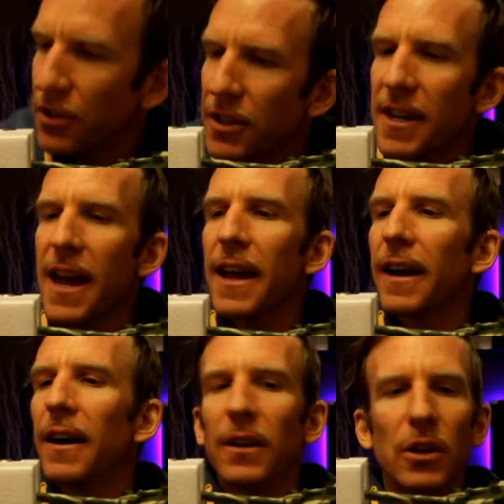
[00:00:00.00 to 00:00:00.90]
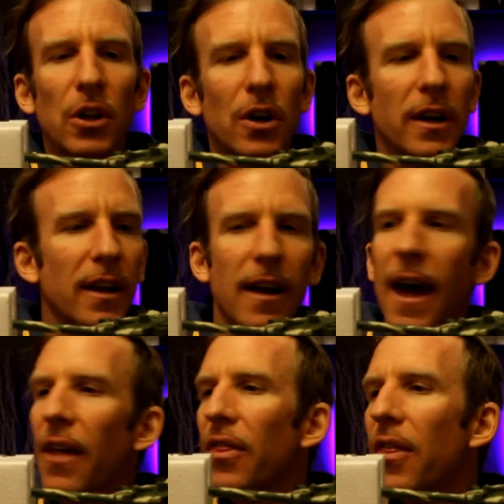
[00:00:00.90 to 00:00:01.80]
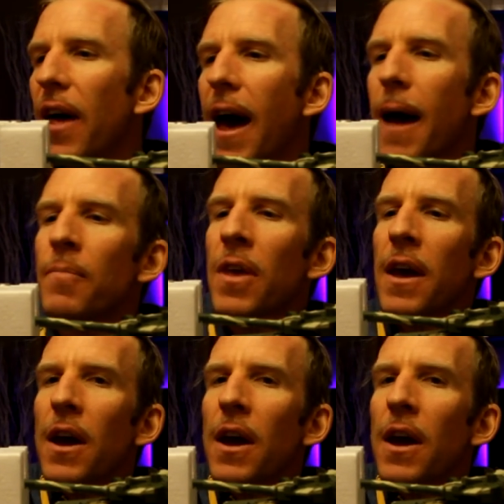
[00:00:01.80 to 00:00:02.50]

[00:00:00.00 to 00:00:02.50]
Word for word: Would you take a look at that?